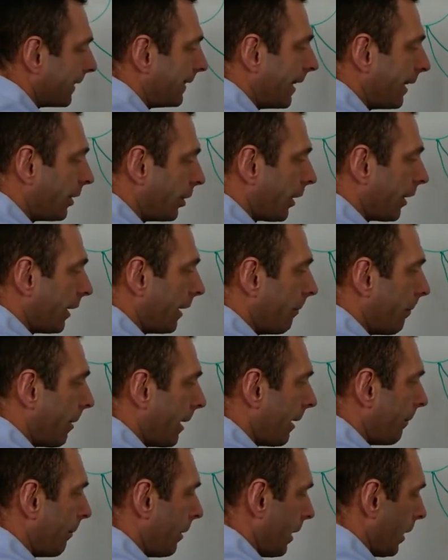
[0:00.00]
digiti
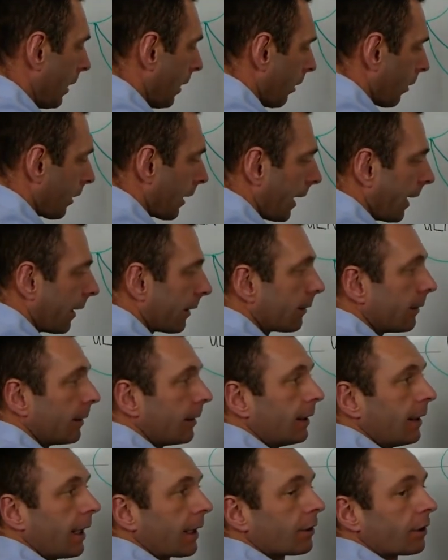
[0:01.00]
minimi, okay?
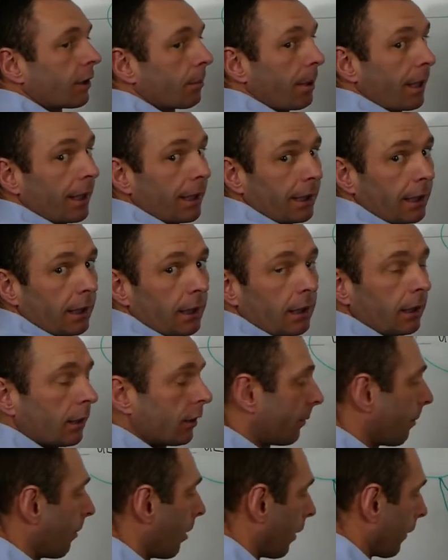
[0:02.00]
That's your pinky,
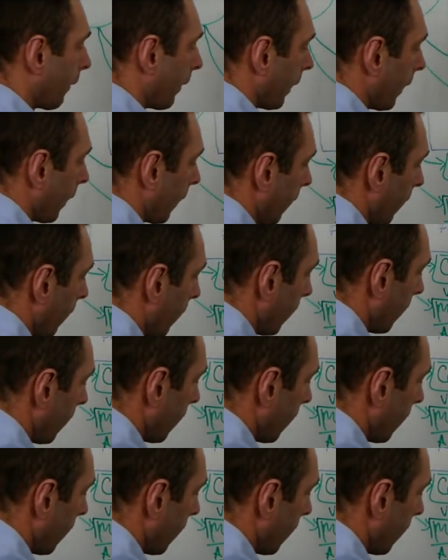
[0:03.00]
small finger.